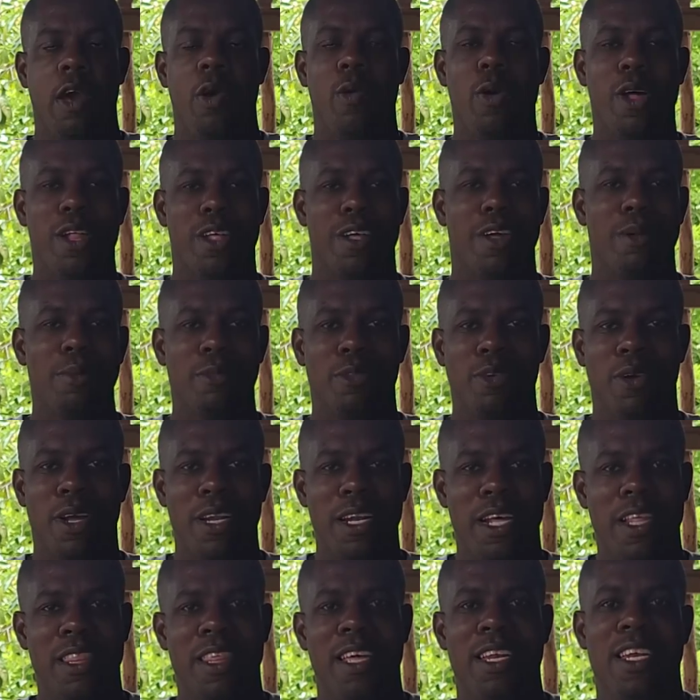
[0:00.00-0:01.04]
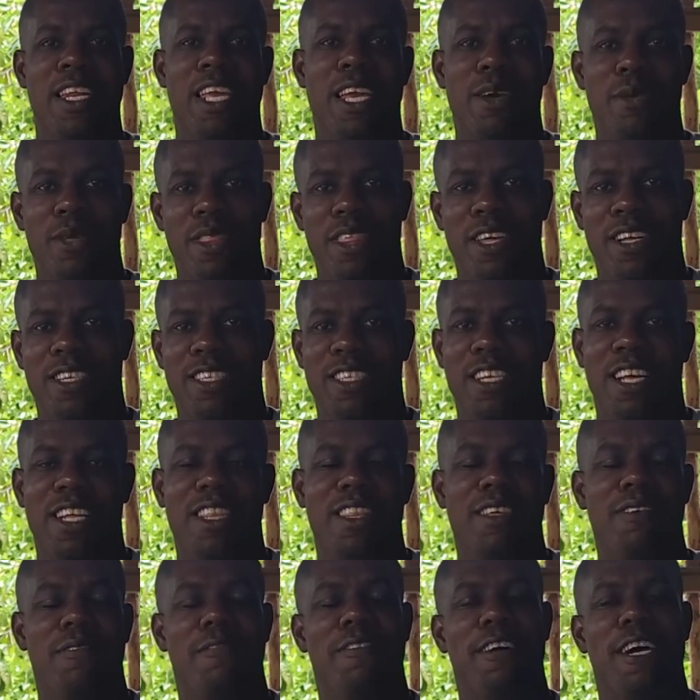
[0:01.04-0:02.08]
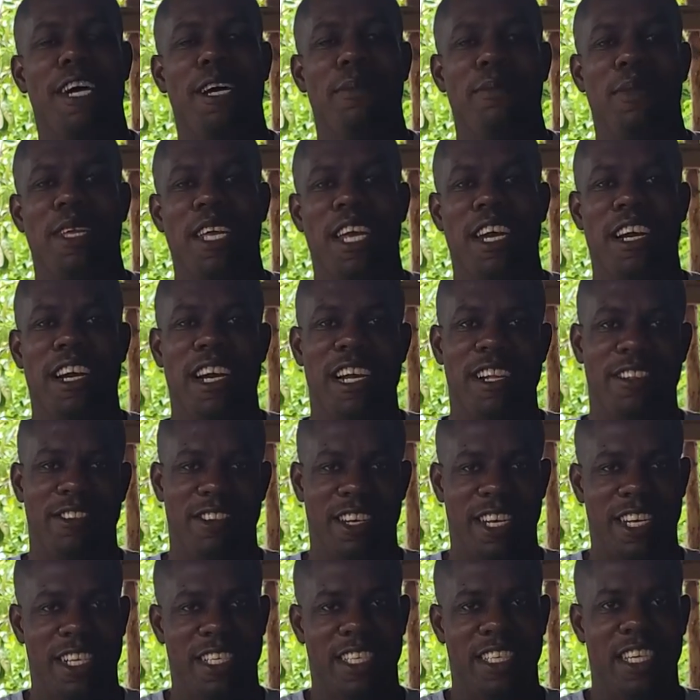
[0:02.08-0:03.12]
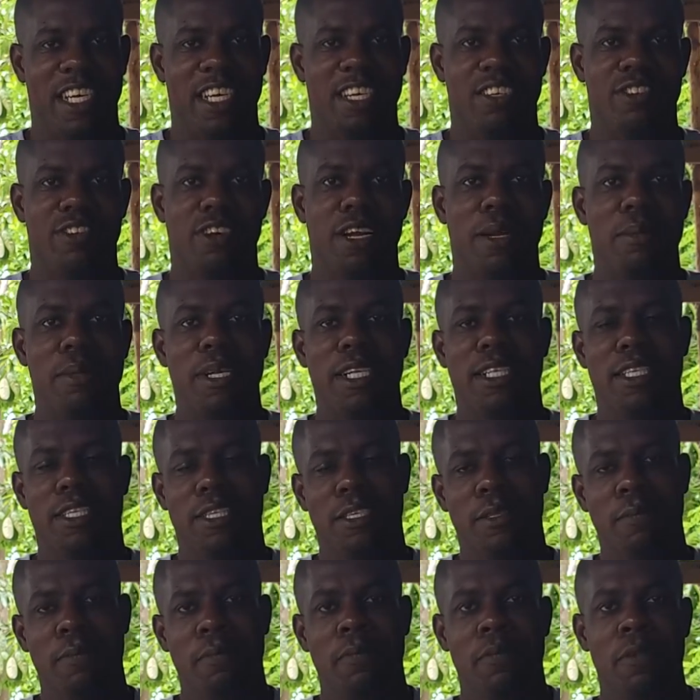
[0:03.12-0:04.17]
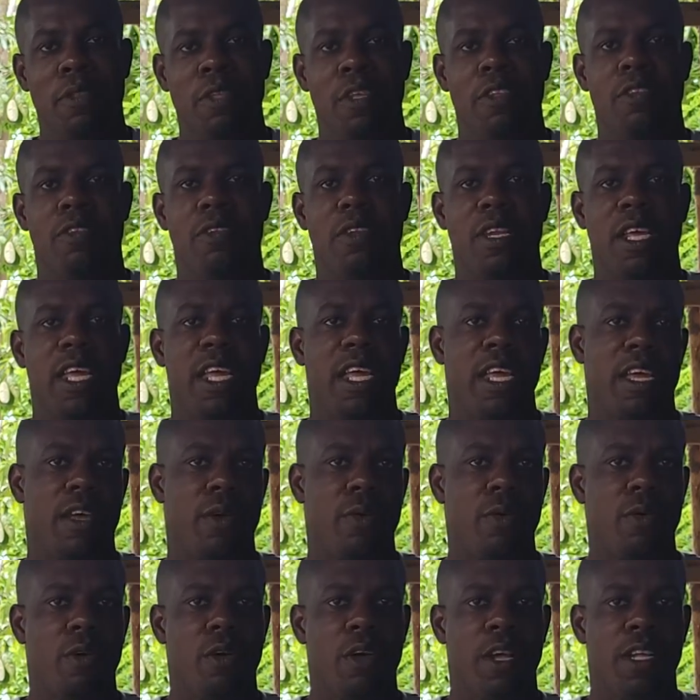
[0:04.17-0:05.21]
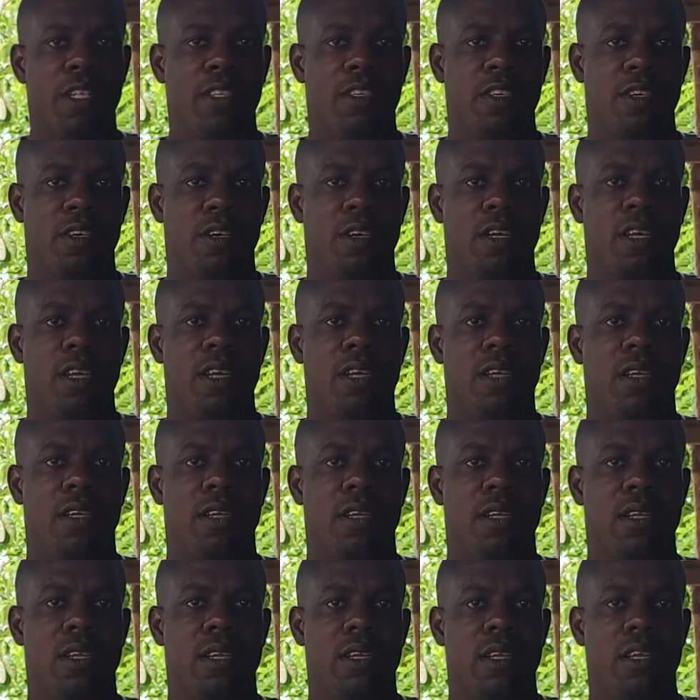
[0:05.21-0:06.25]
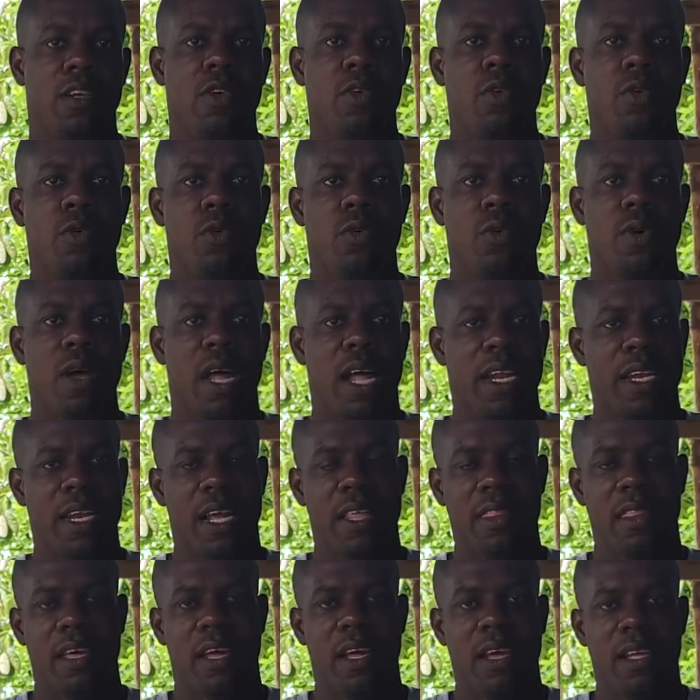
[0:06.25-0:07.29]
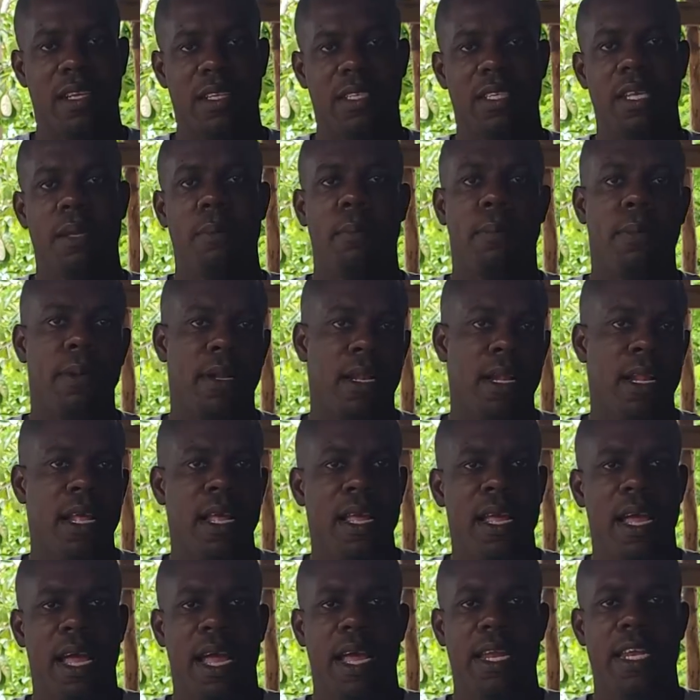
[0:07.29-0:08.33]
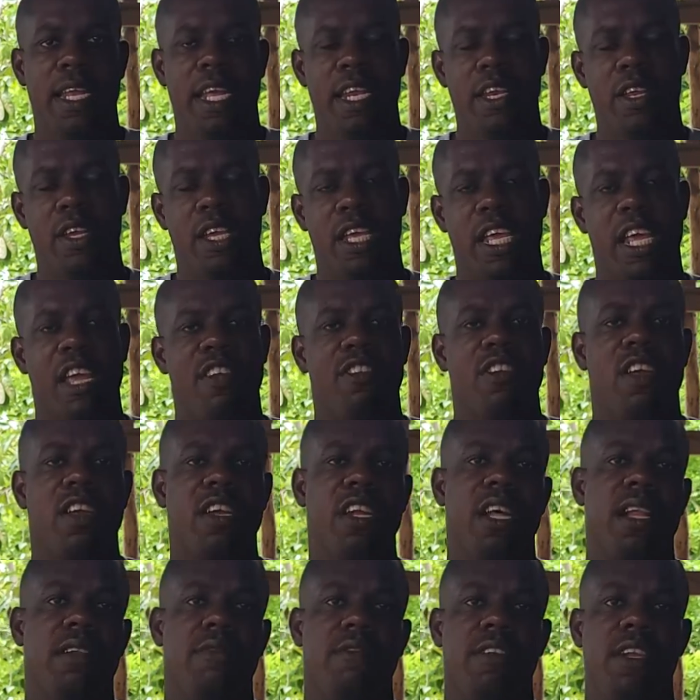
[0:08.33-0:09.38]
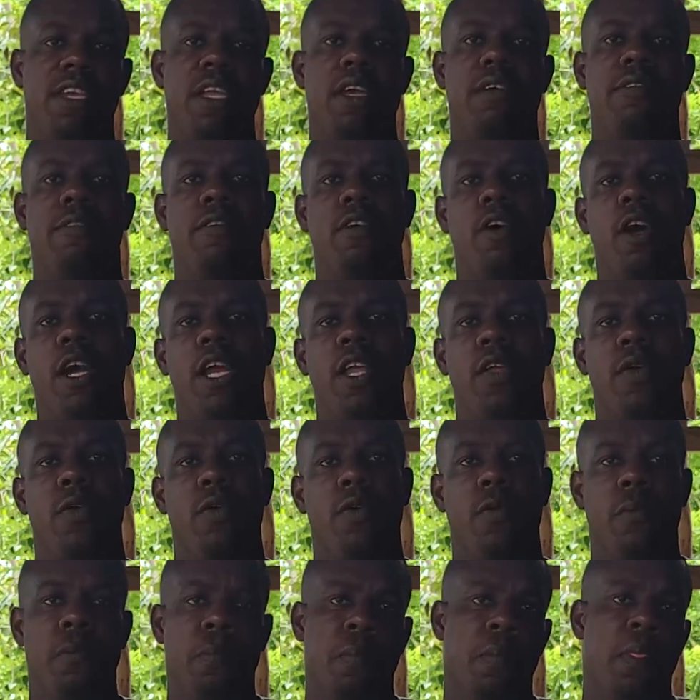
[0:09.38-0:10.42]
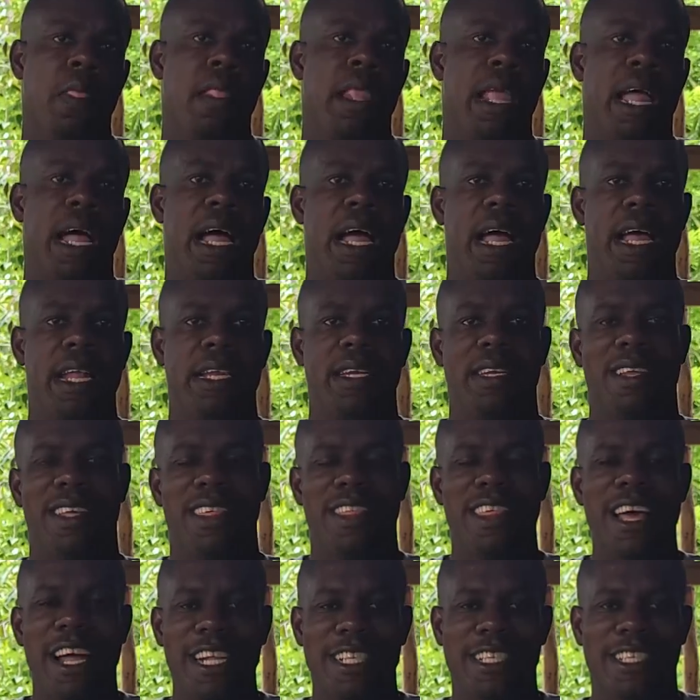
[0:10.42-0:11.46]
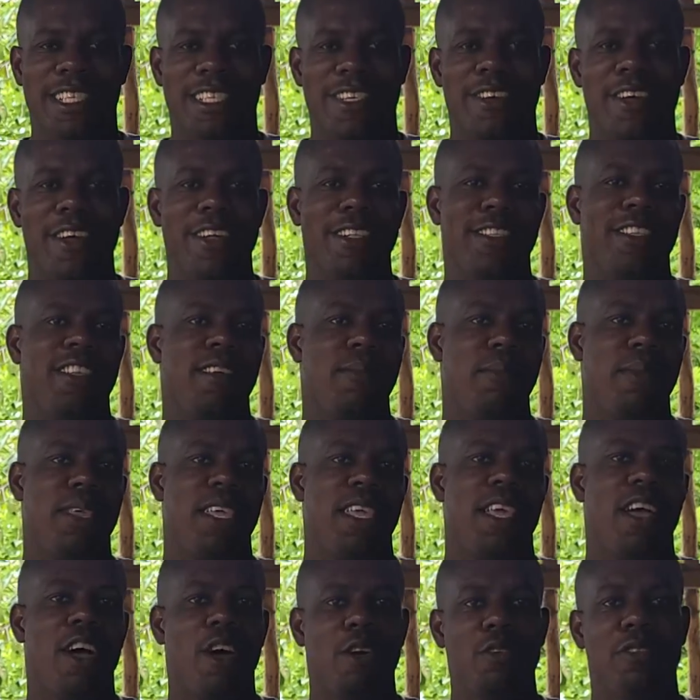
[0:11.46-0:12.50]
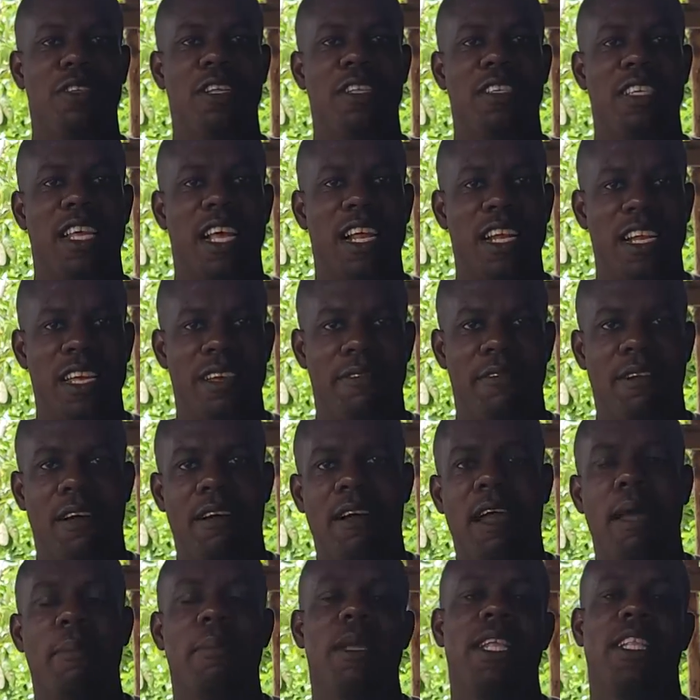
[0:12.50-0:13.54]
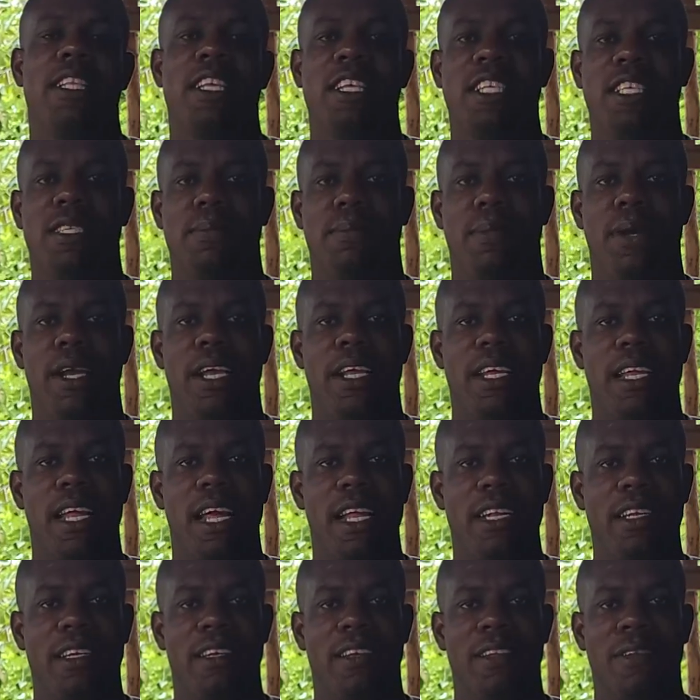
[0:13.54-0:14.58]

Welcome to another day with us on the farm here at JSH Rabbits. Today we're going to do another simple and educational video for you, and that's going to be how to tell if a rabbit is pregnant.